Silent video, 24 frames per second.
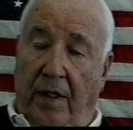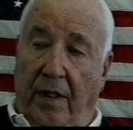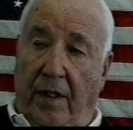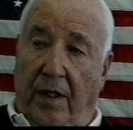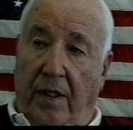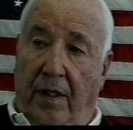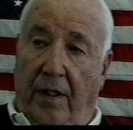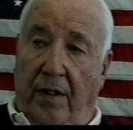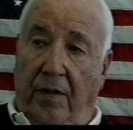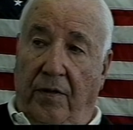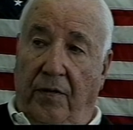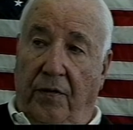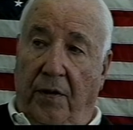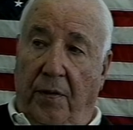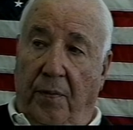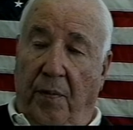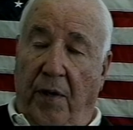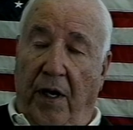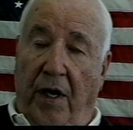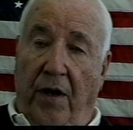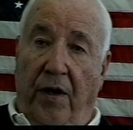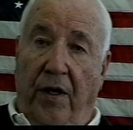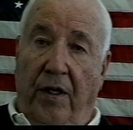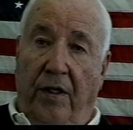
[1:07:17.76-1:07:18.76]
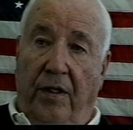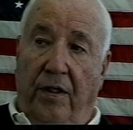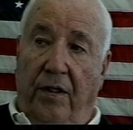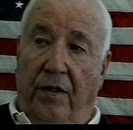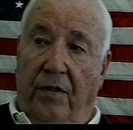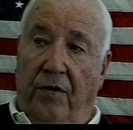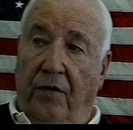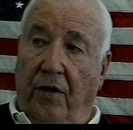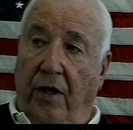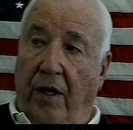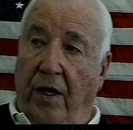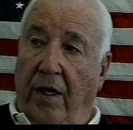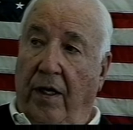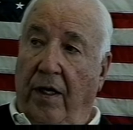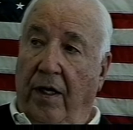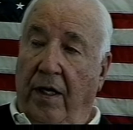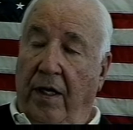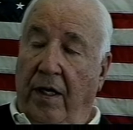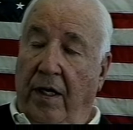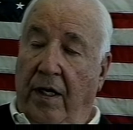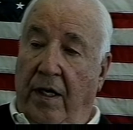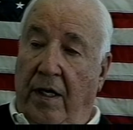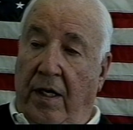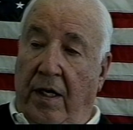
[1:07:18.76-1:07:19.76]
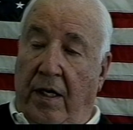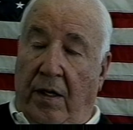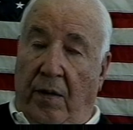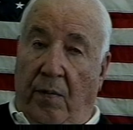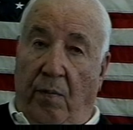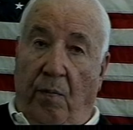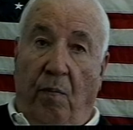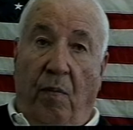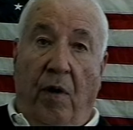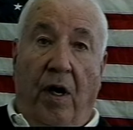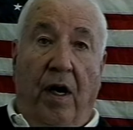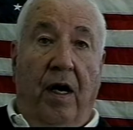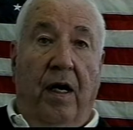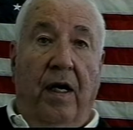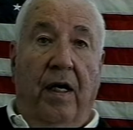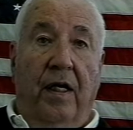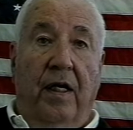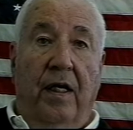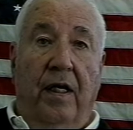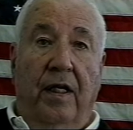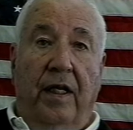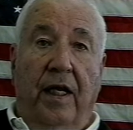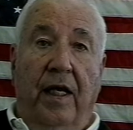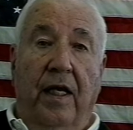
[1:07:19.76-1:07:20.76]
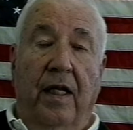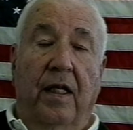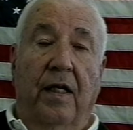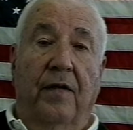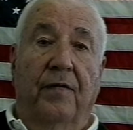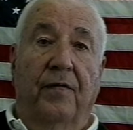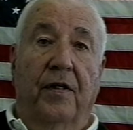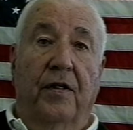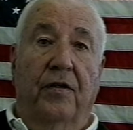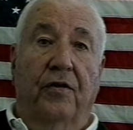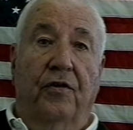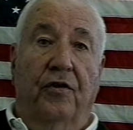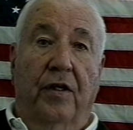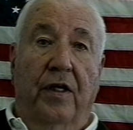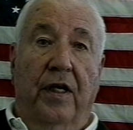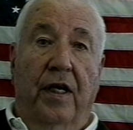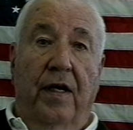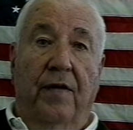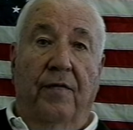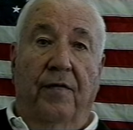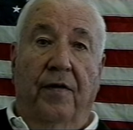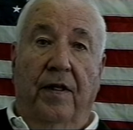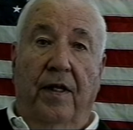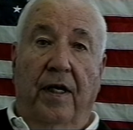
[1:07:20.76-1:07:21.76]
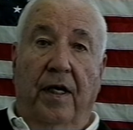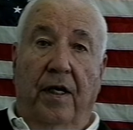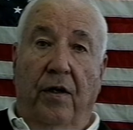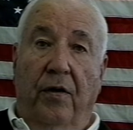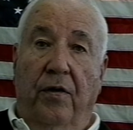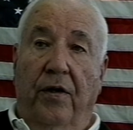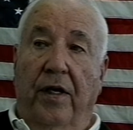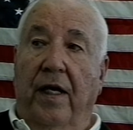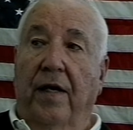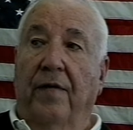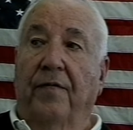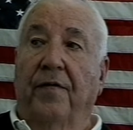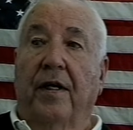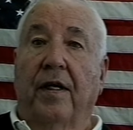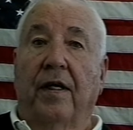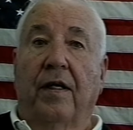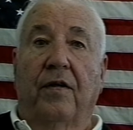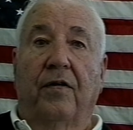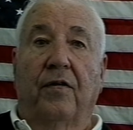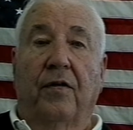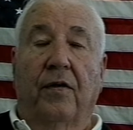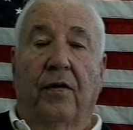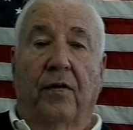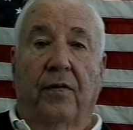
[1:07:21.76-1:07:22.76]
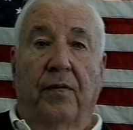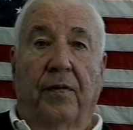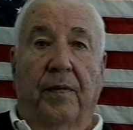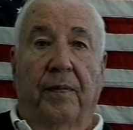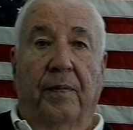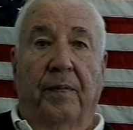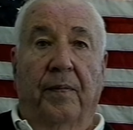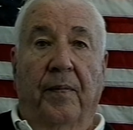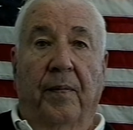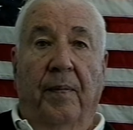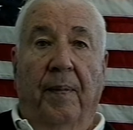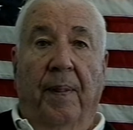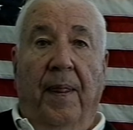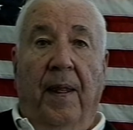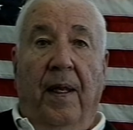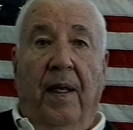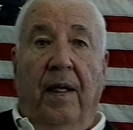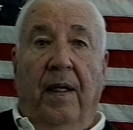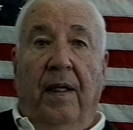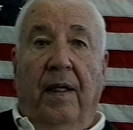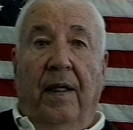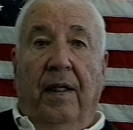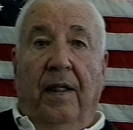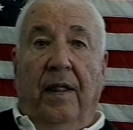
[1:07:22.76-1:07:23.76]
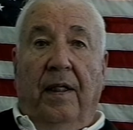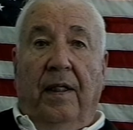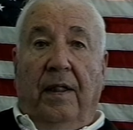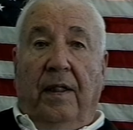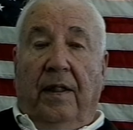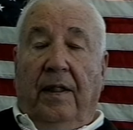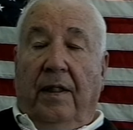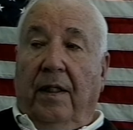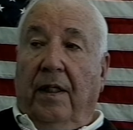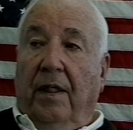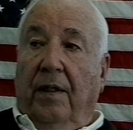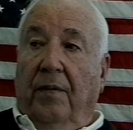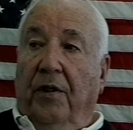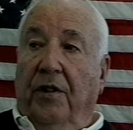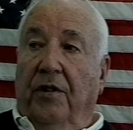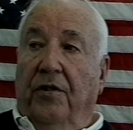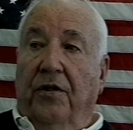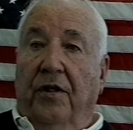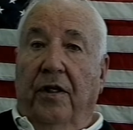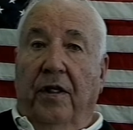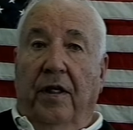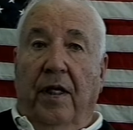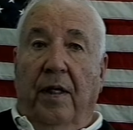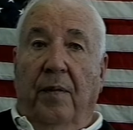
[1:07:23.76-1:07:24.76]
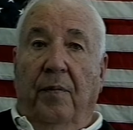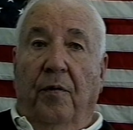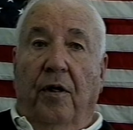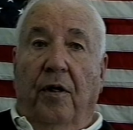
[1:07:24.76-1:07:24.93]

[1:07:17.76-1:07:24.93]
is uh, married to Charlie Martin, and they live in Geneva. They don't have any children, and we see them